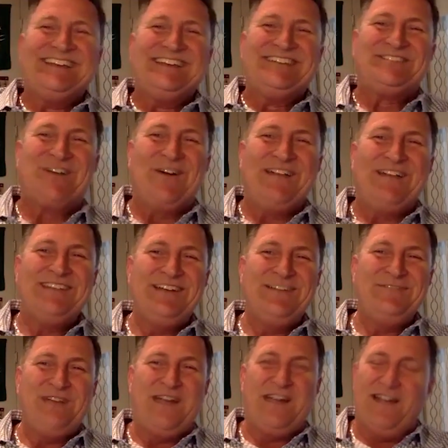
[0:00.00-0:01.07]
So I
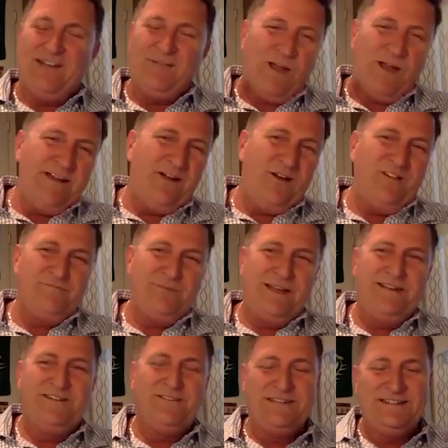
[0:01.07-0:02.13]
write all of
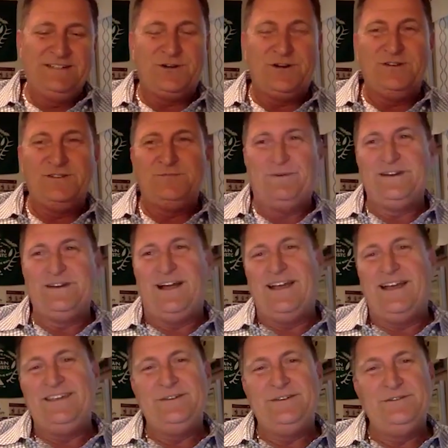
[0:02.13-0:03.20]
my own intros, but
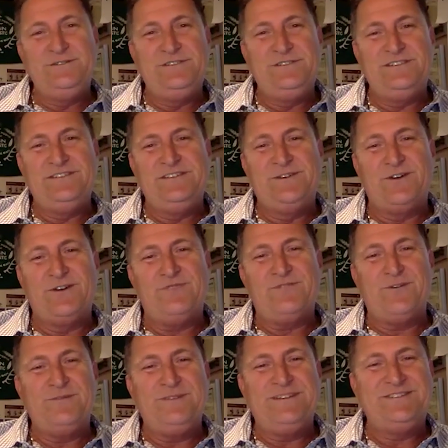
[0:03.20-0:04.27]
I used your
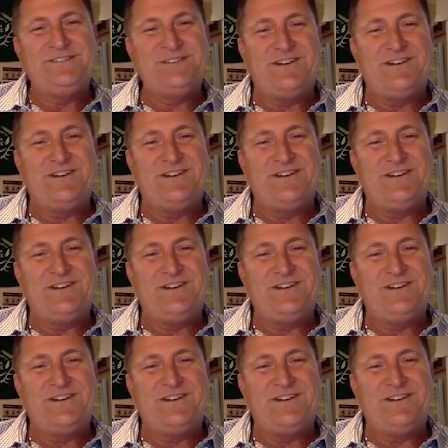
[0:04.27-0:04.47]
verbiage